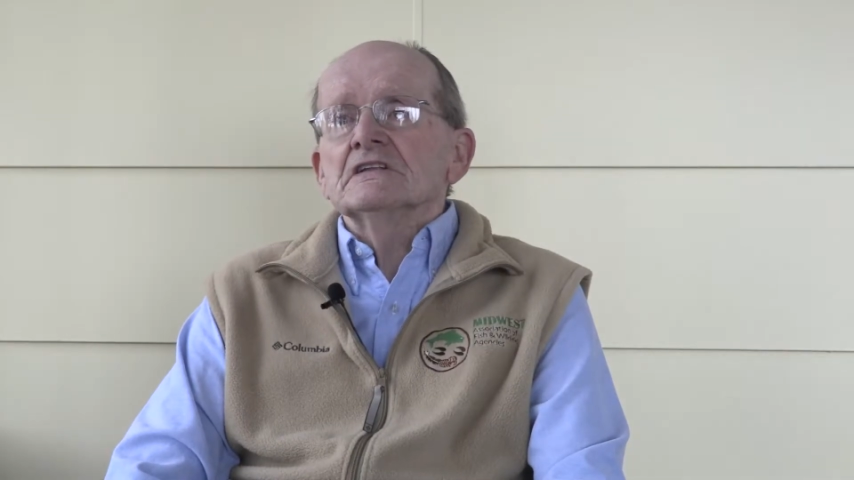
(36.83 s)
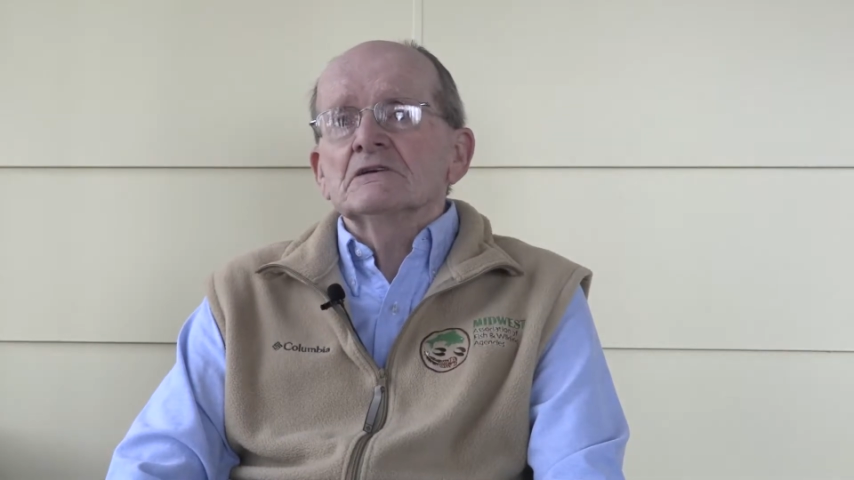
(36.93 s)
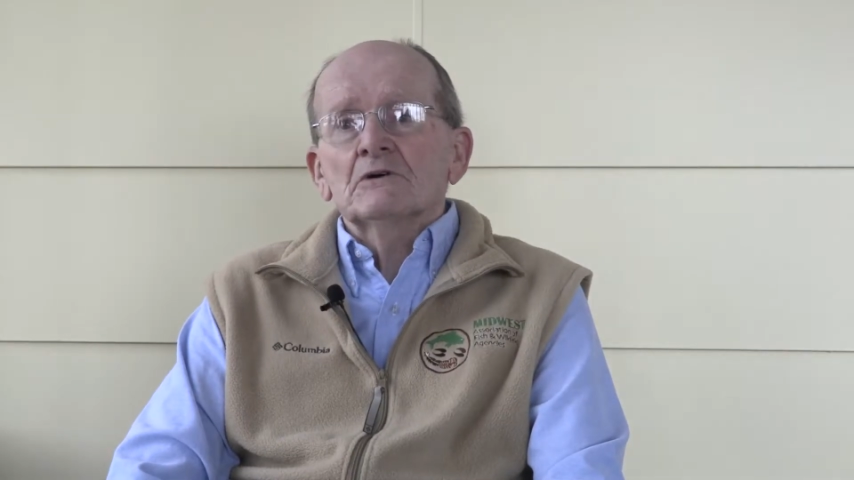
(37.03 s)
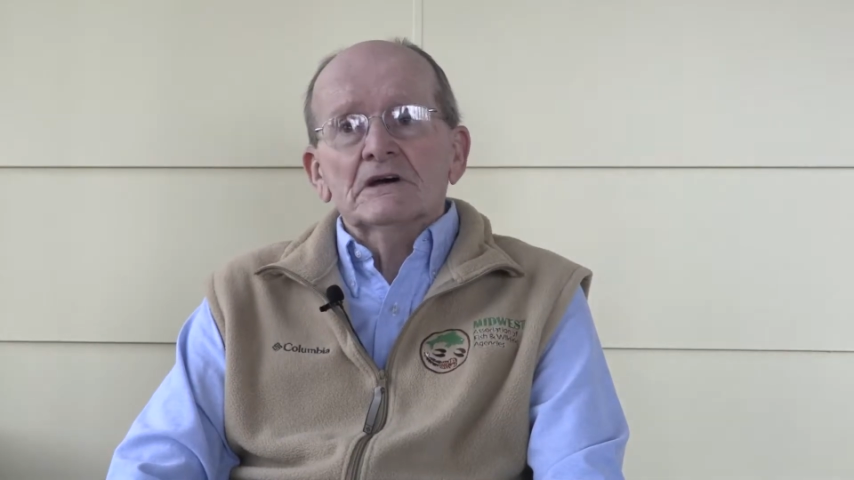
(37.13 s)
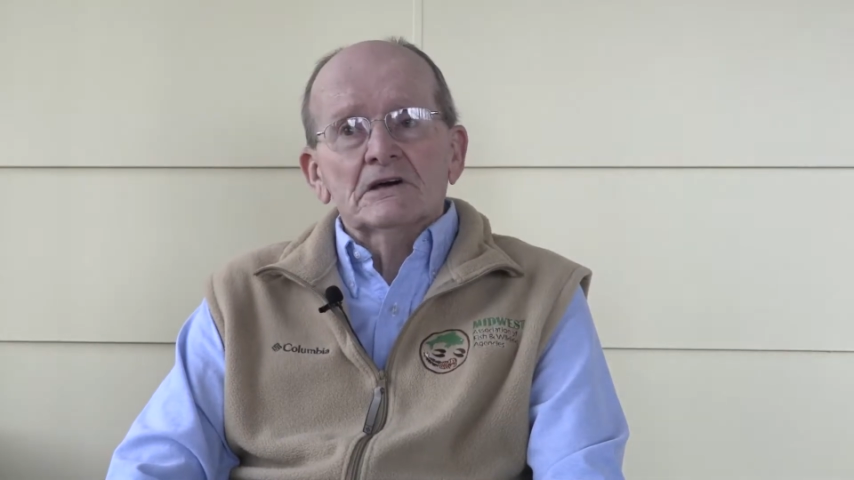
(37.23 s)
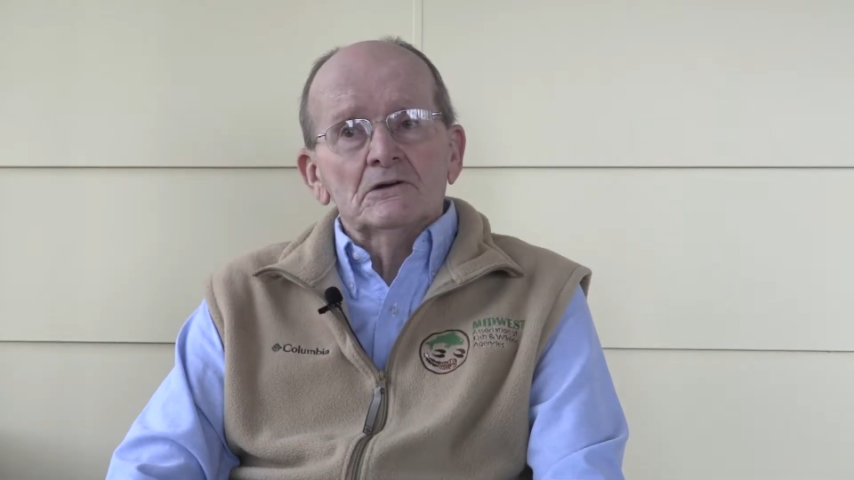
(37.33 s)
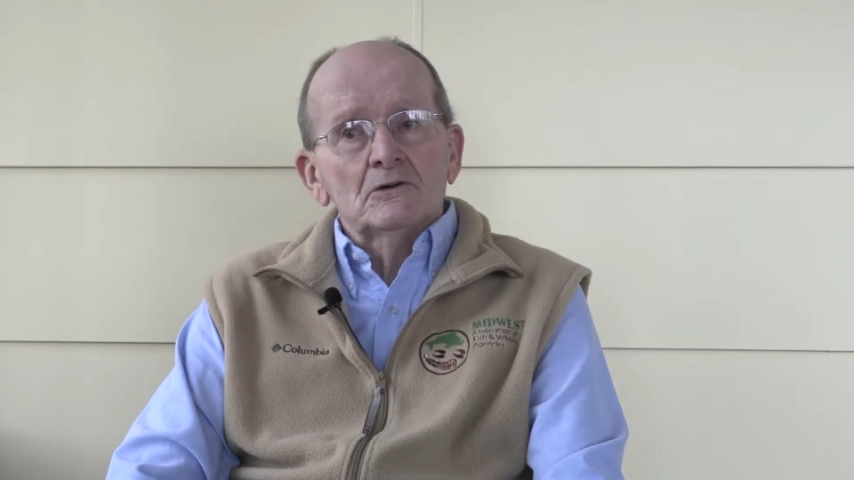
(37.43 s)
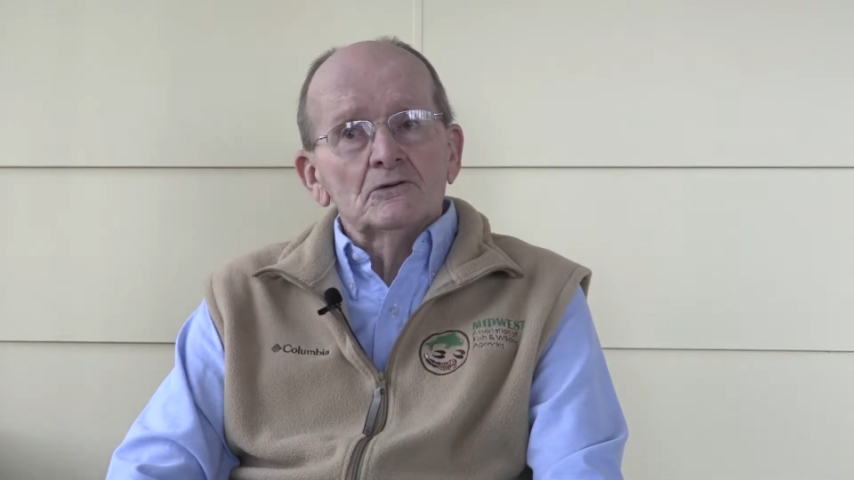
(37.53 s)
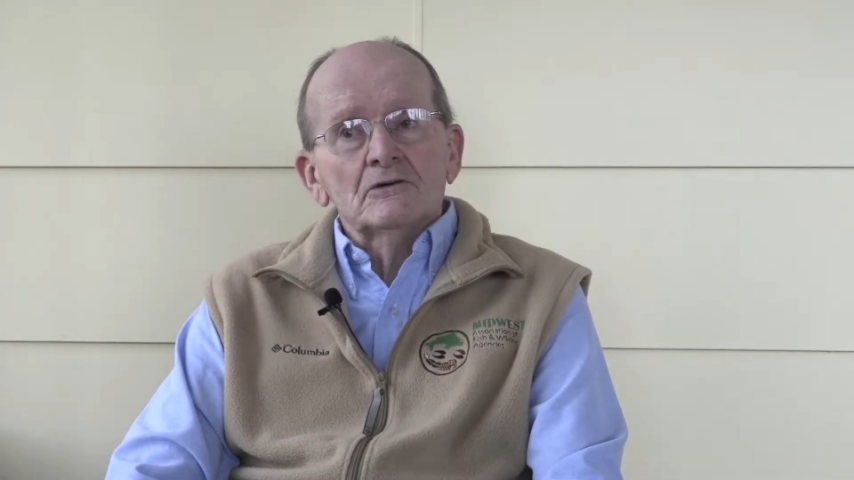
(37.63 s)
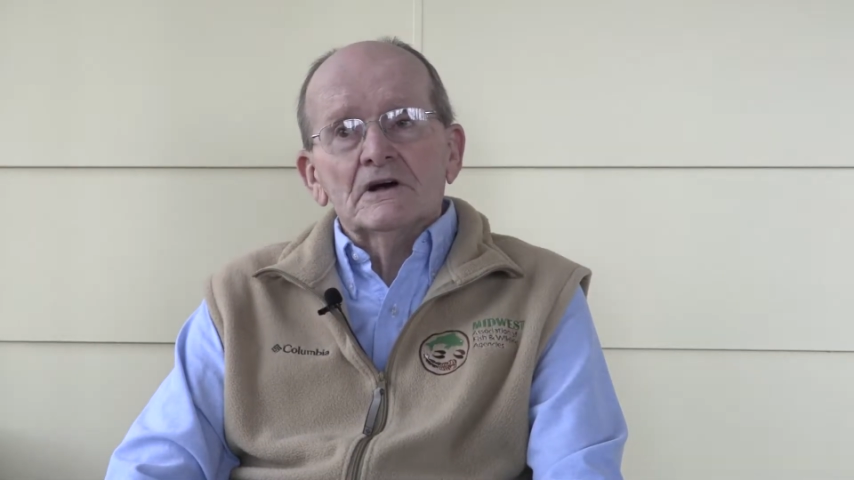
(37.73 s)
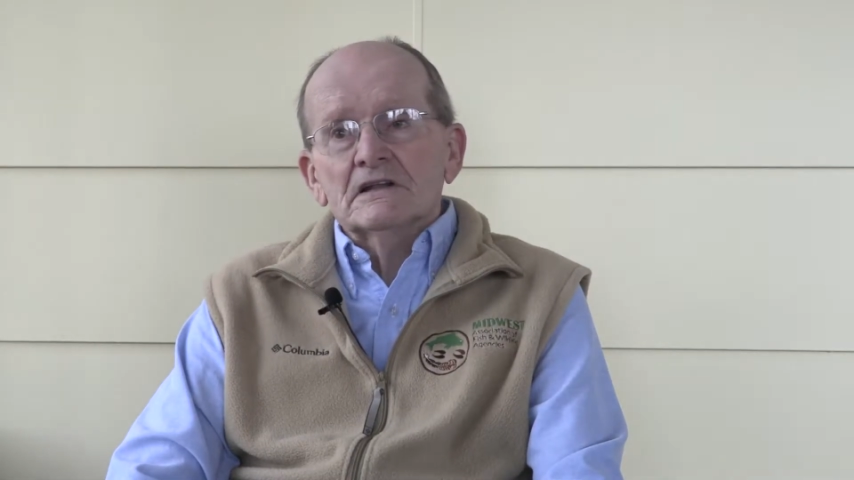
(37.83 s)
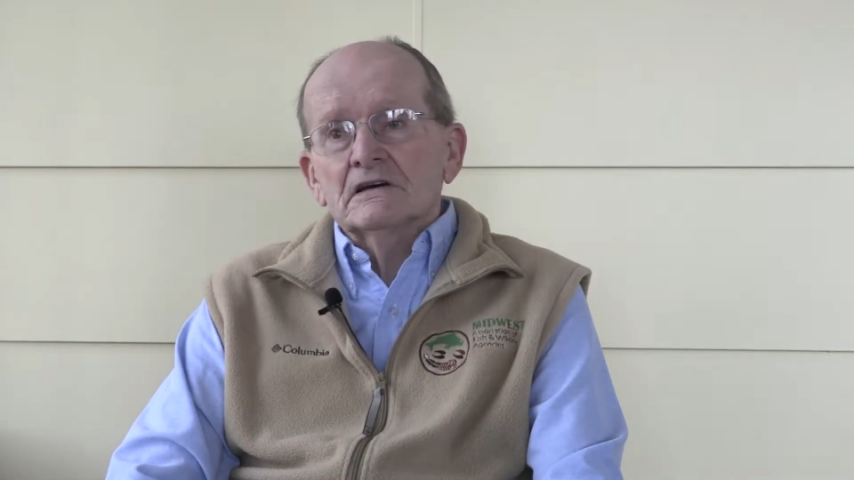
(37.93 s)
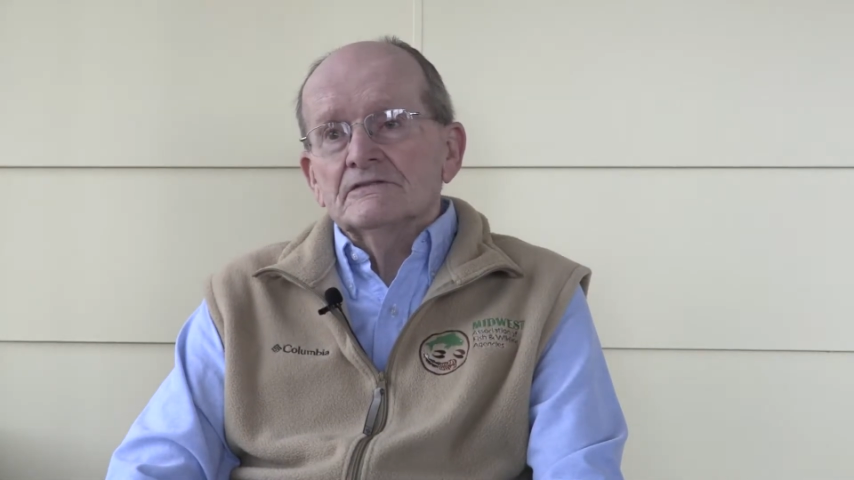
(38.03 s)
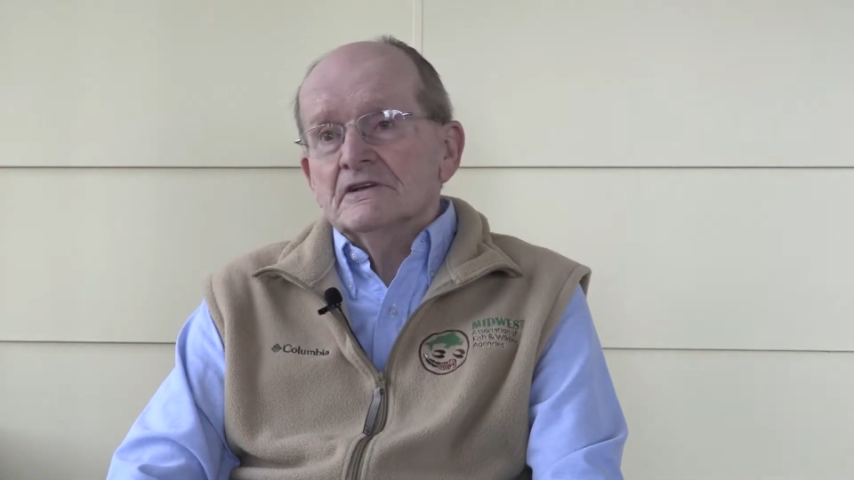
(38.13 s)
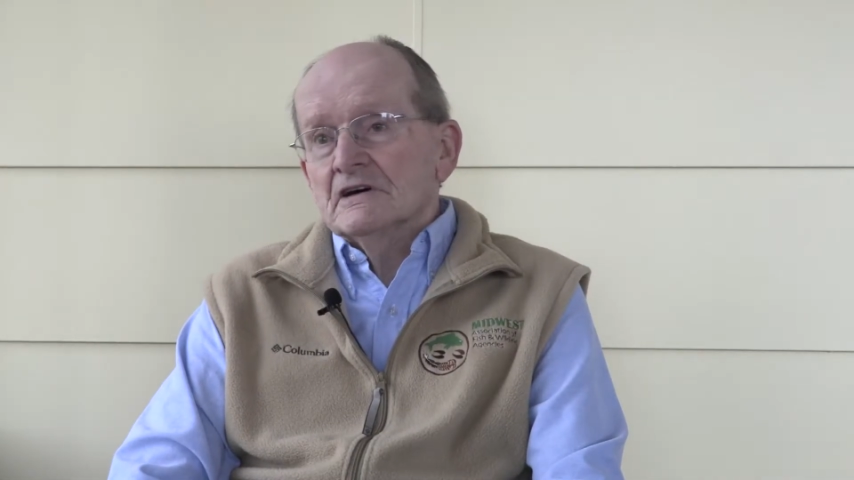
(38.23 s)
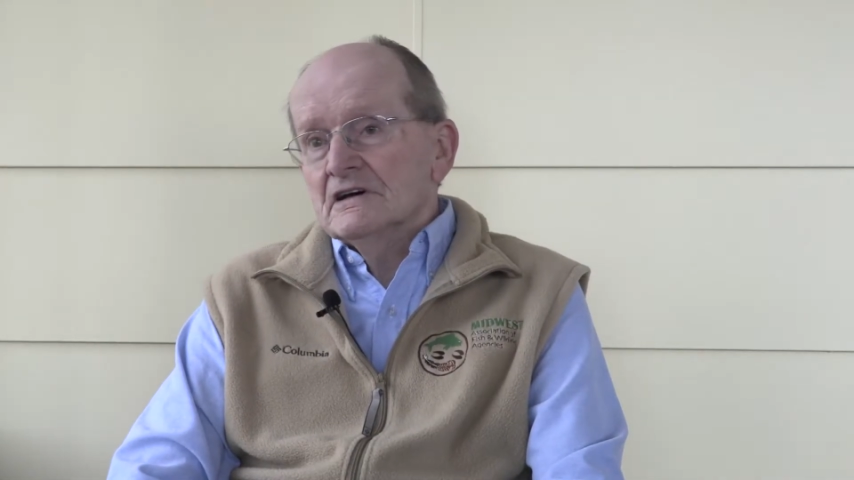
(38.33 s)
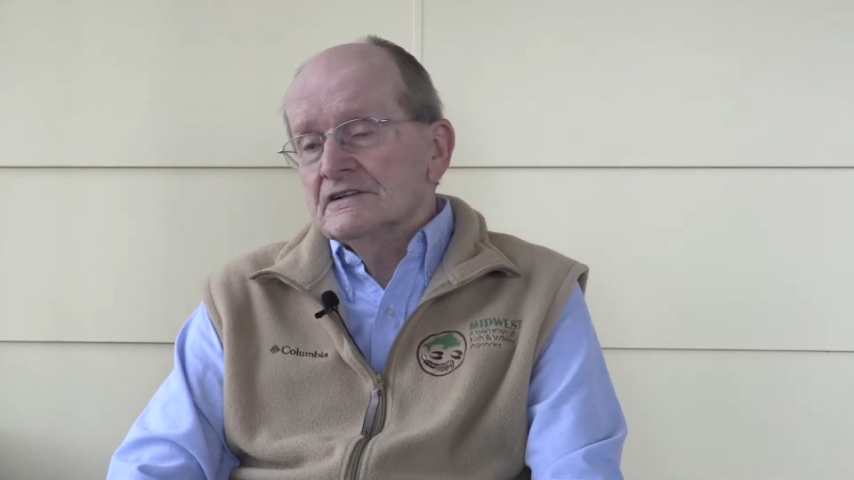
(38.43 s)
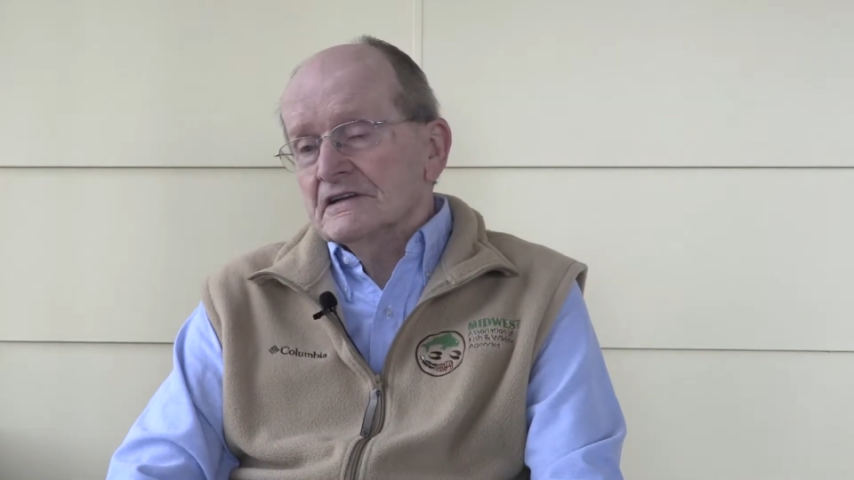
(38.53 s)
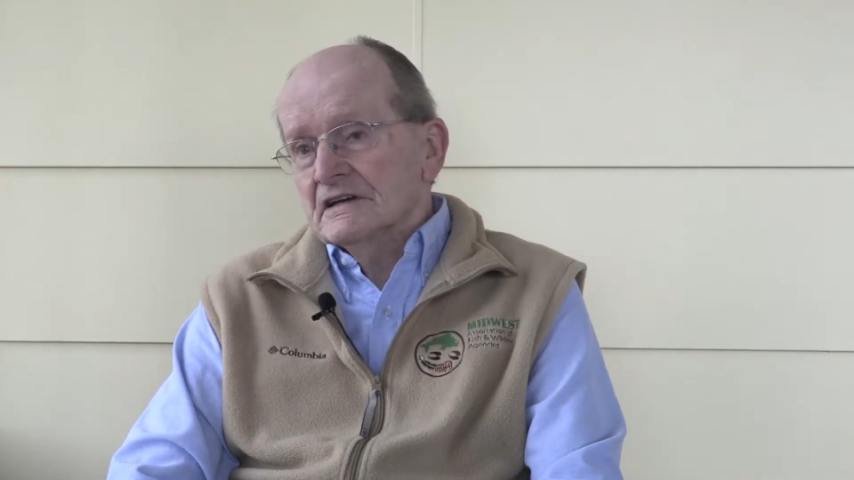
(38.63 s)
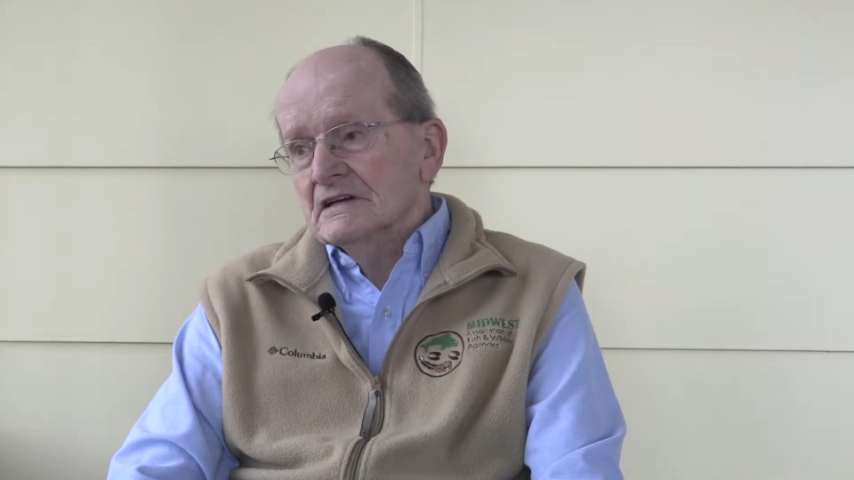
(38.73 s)
and then when I got older, I loved the
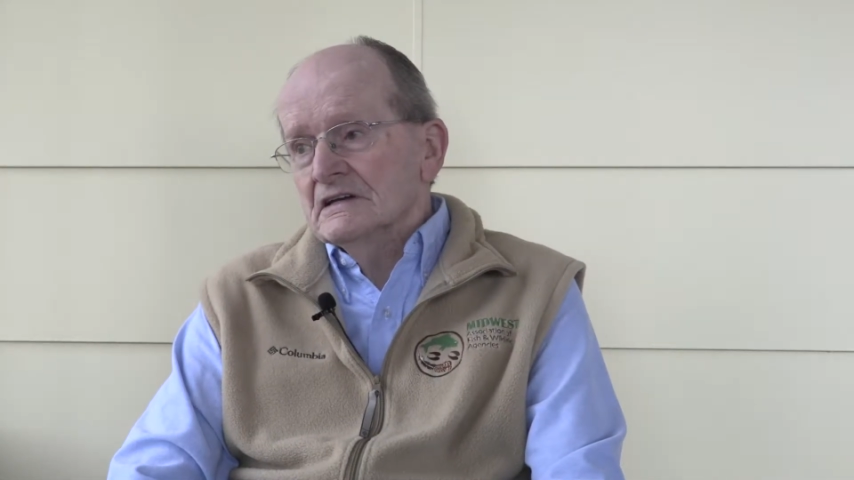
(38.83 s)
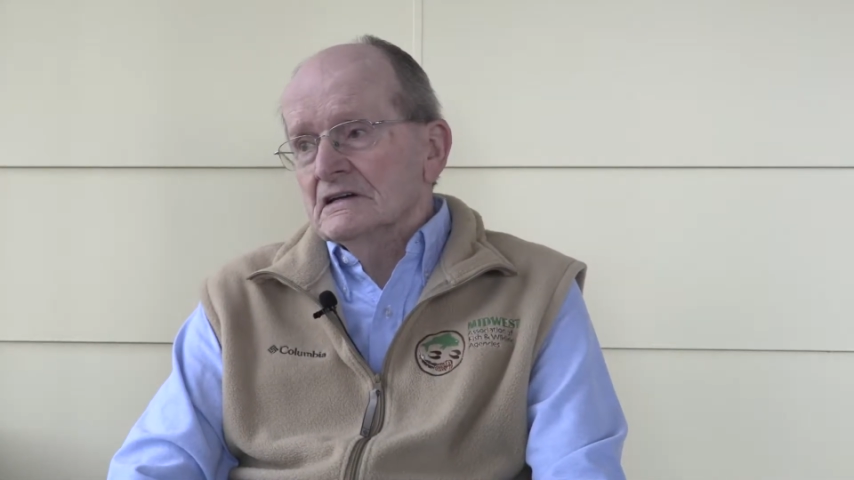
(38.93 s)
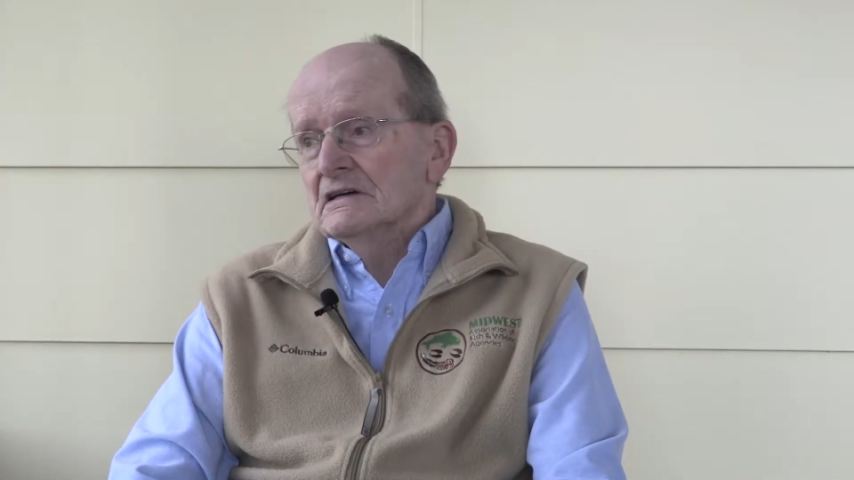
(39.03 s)
hunting,